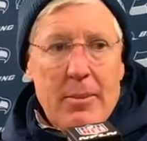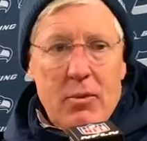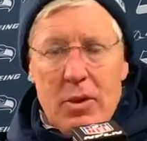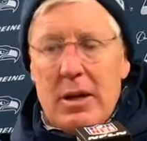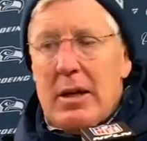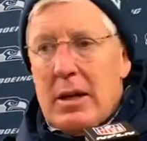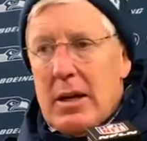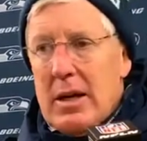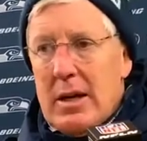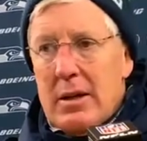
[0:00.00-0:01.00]
I'm
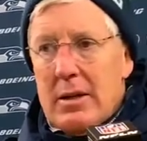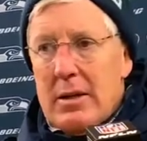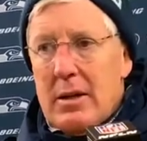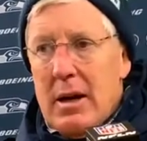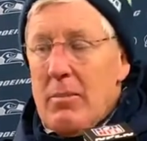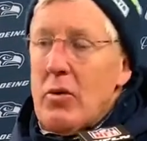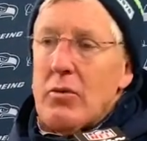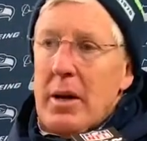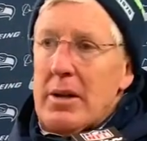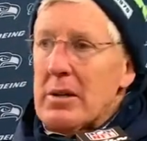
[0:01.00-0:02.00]
really, I'm
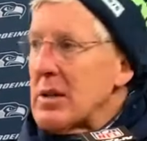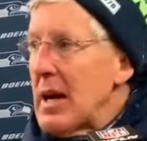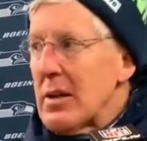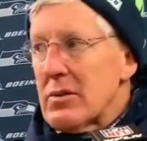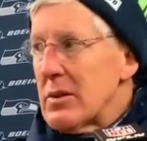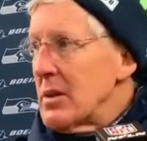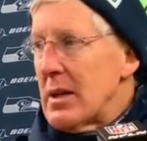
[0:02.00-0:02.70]
moved by these guys.